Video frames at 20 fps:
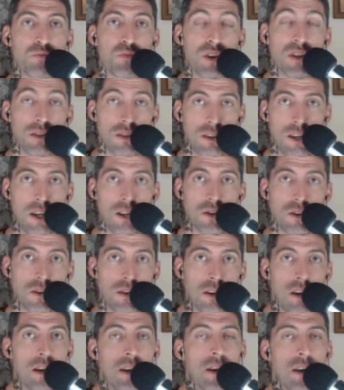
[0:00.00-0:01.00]
presentation
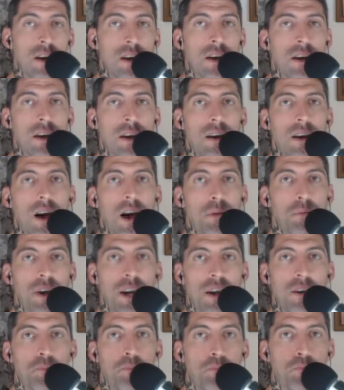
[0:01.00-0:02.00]
I
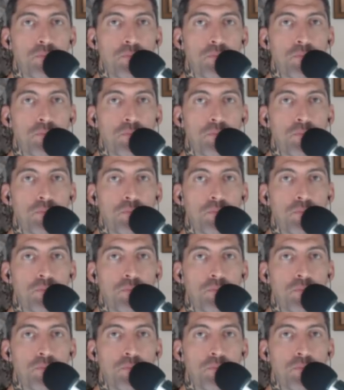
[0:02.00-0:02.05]
made.